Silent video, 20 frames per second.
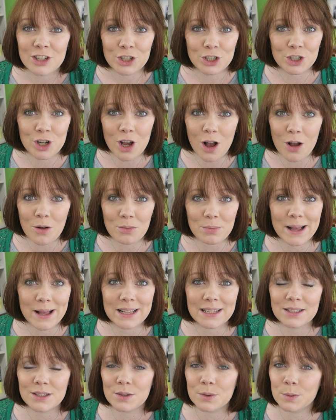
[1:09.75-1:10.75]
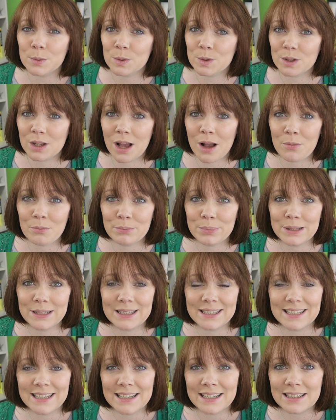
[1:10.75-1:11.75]
sharp pencils,
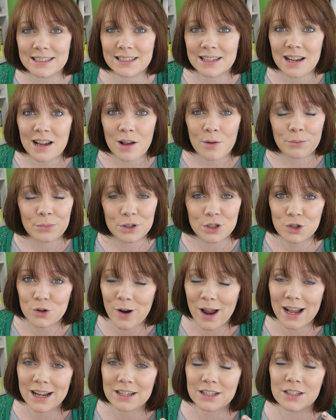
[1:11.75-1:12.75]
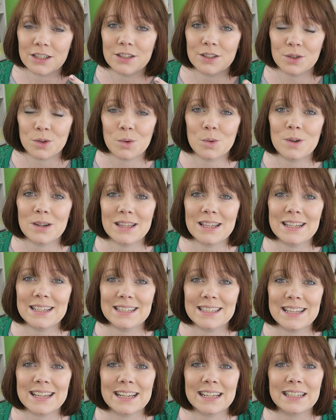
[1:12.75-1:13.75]
compasses, protractors, all of
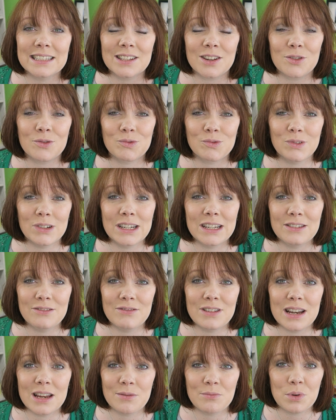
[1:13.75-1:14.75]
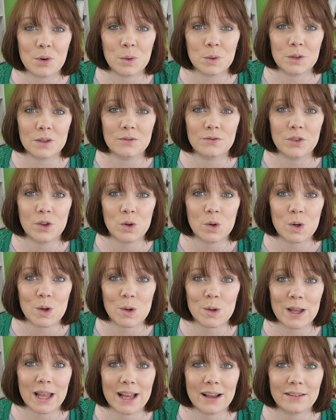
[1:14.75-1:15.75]
these things are really really important for your
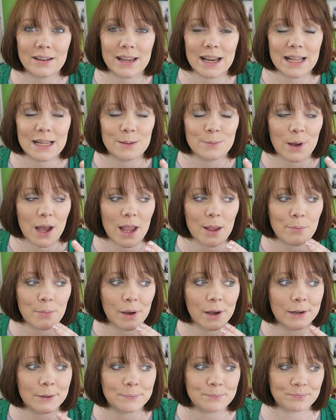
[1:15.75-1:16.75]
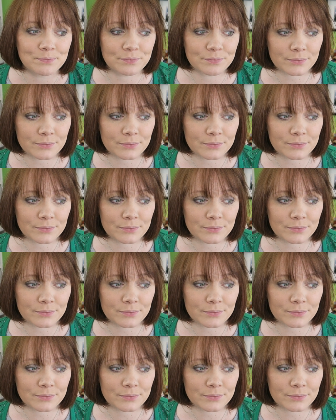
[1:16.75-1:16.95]
non-calculated paper.